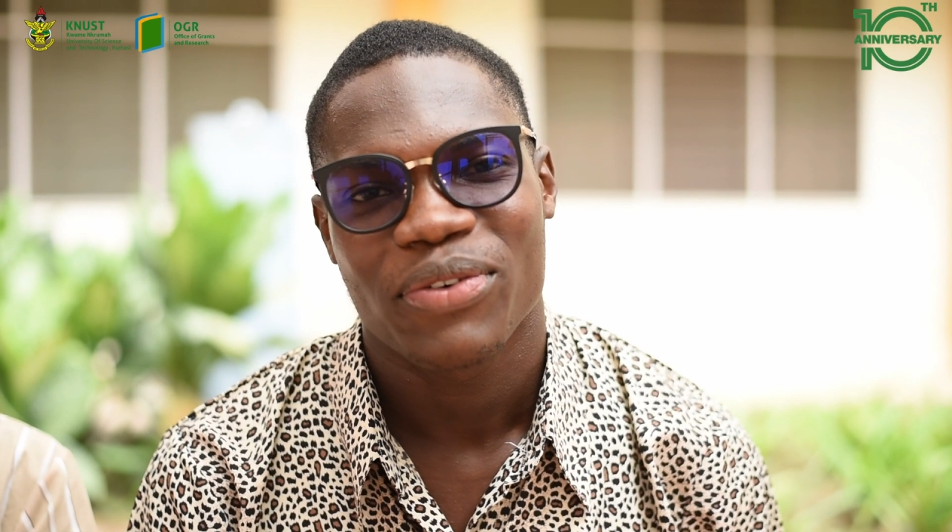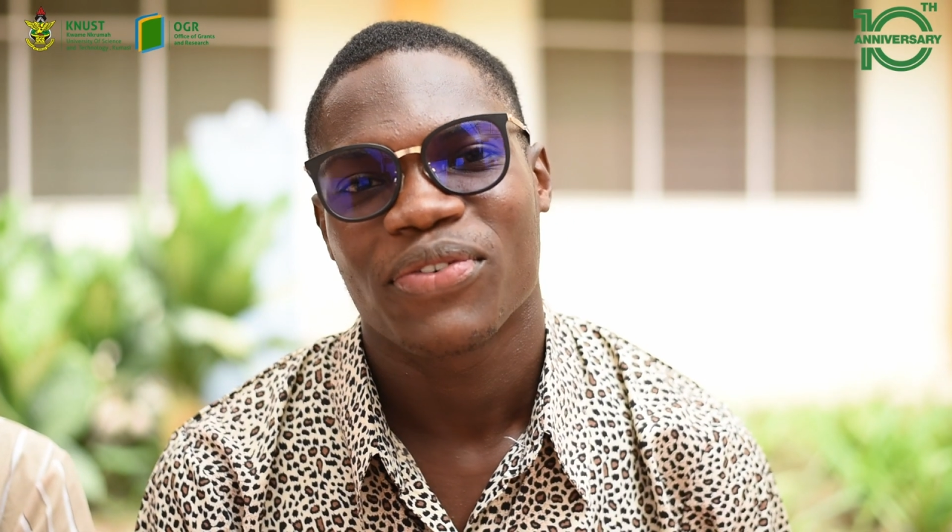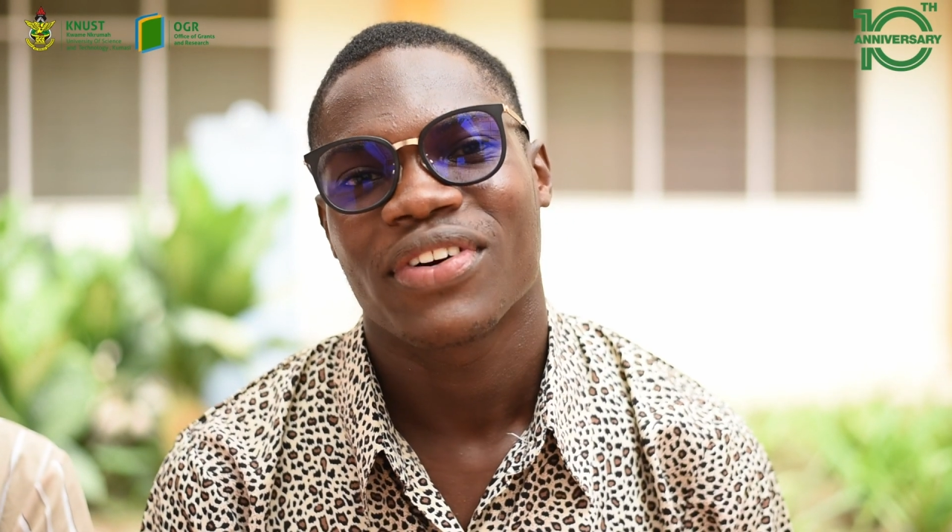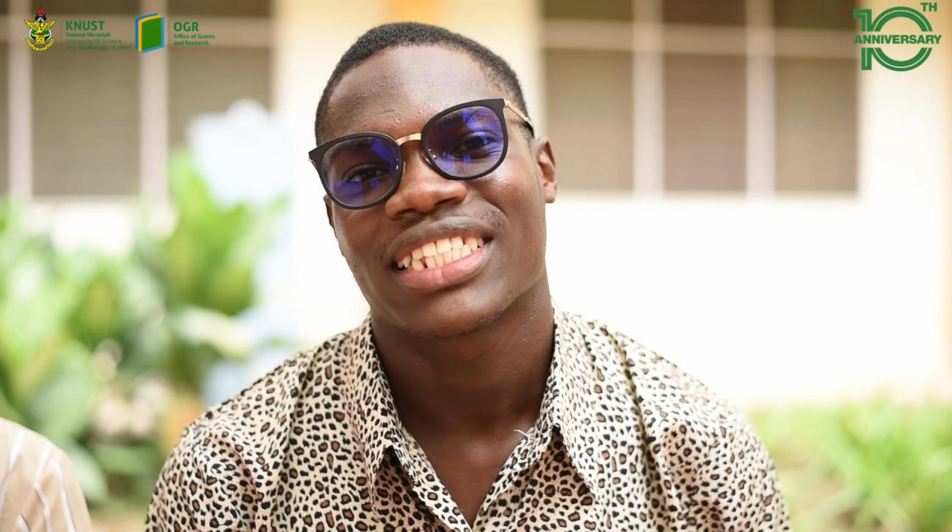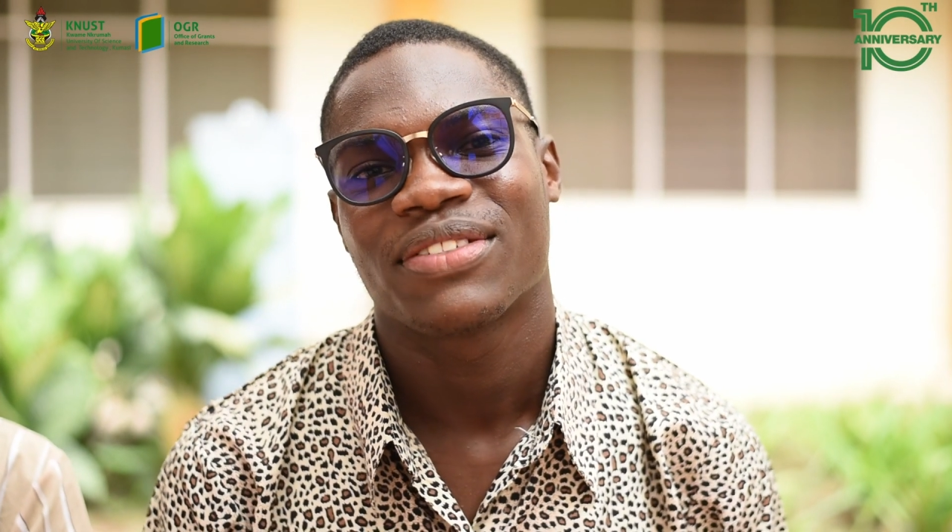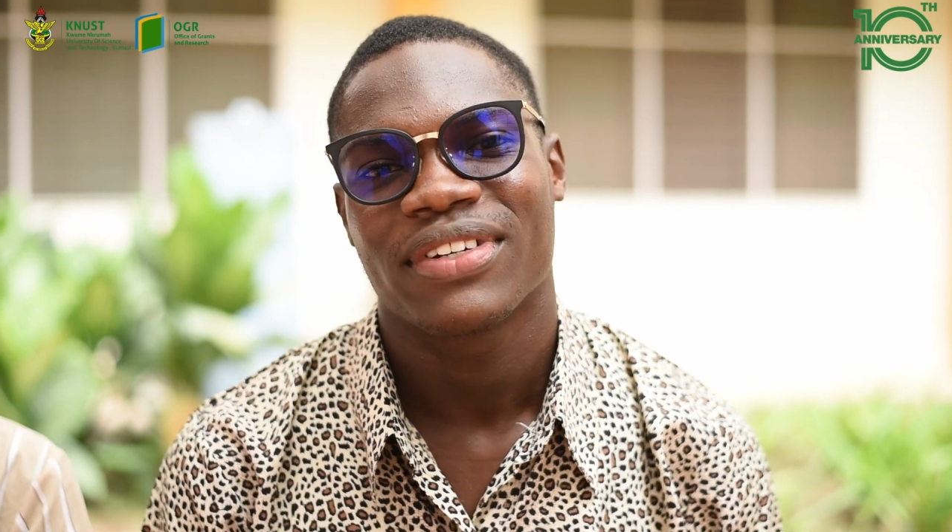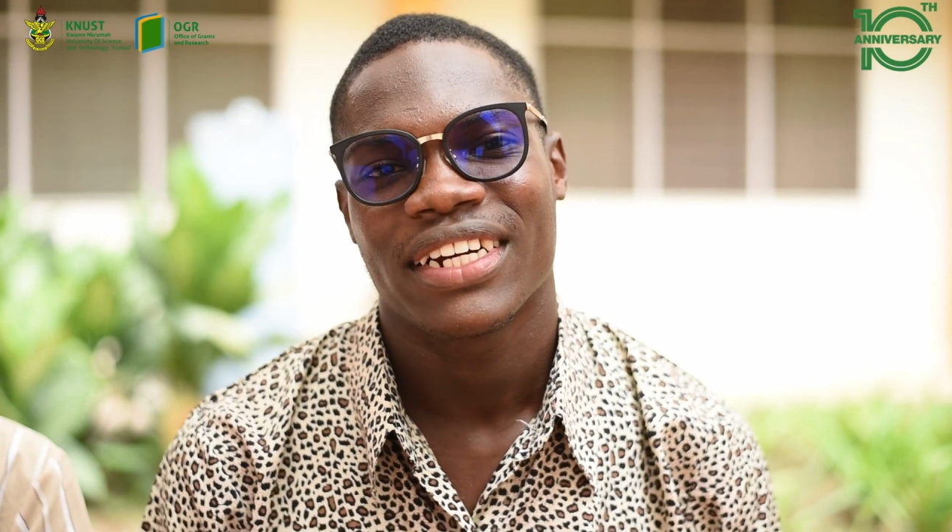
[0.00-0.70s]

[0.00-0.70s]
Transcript: refractive